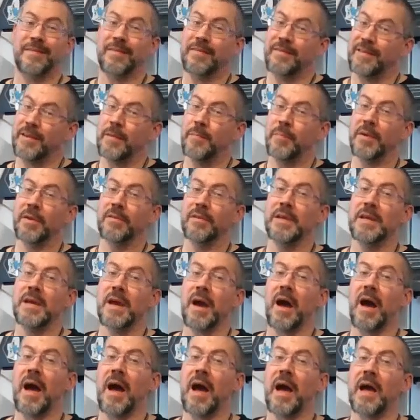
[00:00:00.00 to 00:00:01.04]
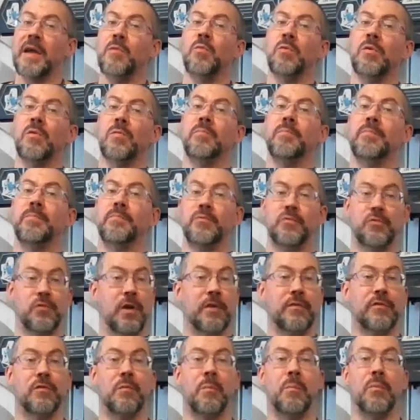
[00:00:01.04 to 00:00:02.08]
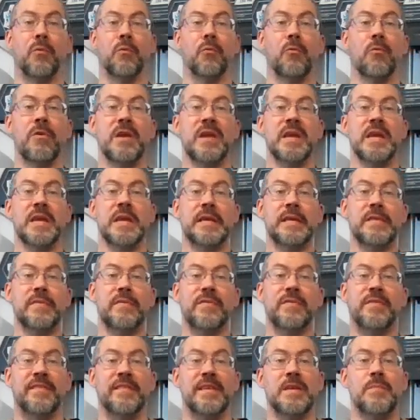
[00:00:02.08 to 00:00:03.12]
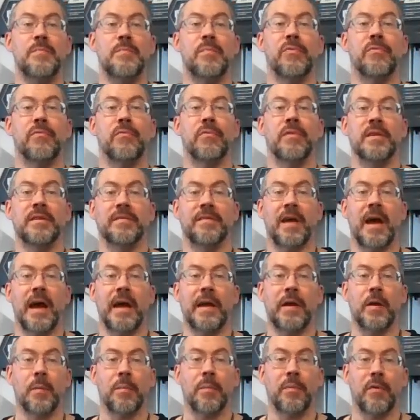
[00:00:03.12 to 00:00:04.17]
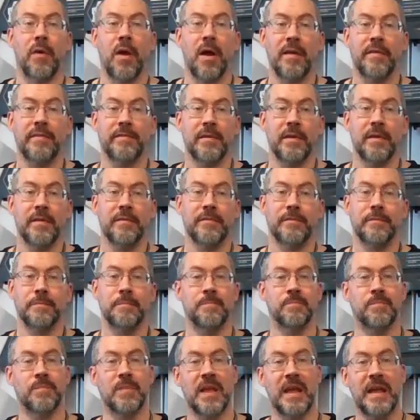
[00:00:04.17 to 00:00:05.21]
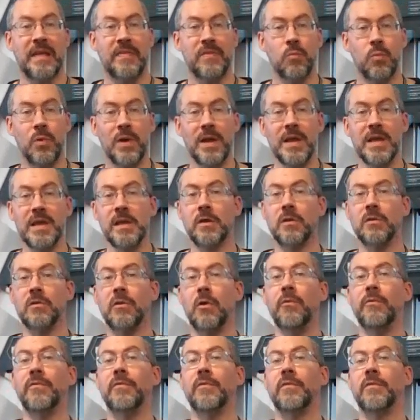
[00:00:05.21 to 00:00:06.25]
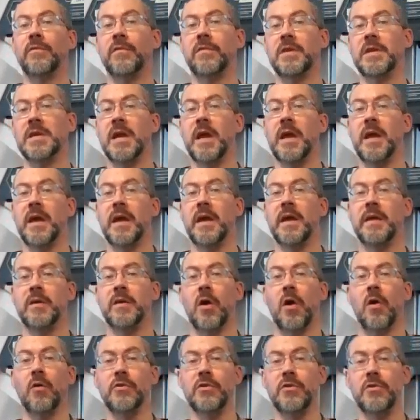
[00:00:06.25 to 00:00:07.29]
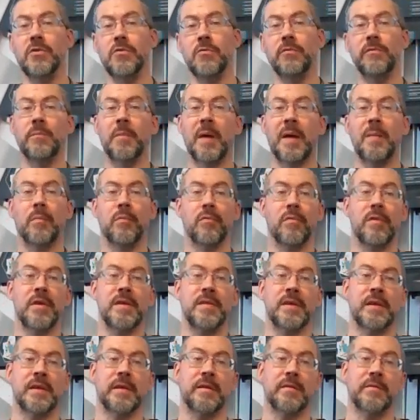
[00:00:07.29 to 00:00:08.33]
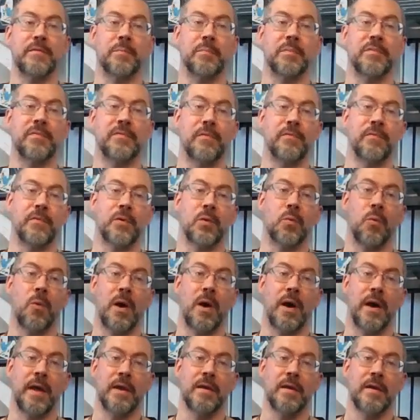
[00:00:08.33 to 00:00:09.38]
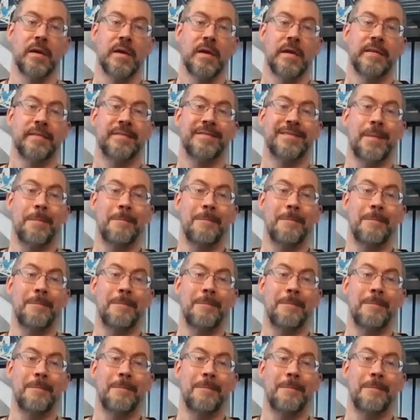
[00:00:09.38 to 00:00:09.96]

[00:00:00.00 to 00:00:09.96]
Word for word: Typically, I will just breathe deep through the entire process, and then when I get closer to the end, I'll use my breathing in a specific way to